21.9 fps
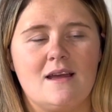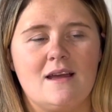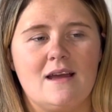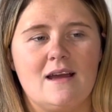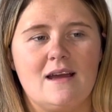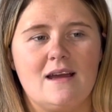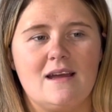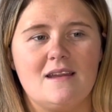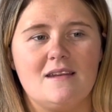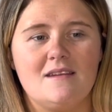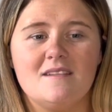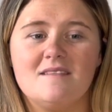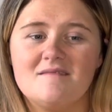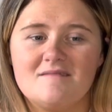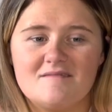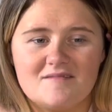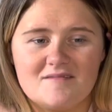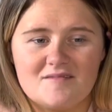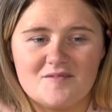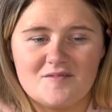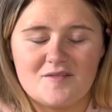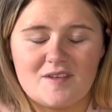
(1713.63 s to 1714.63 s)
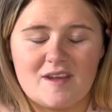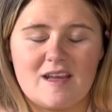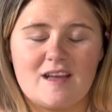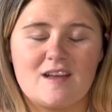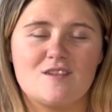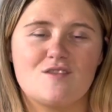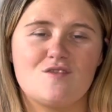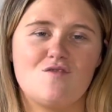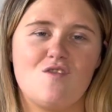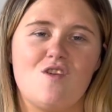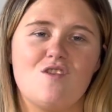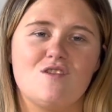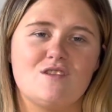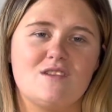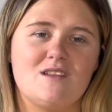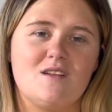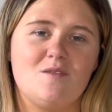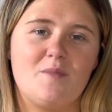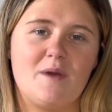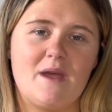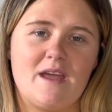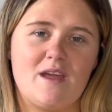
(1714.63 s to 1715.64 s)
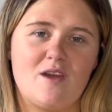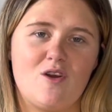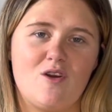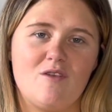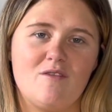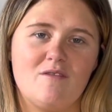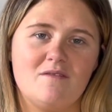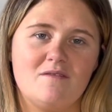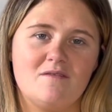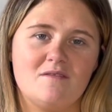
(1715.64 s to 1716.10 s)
And fingers crossed it'll pay off.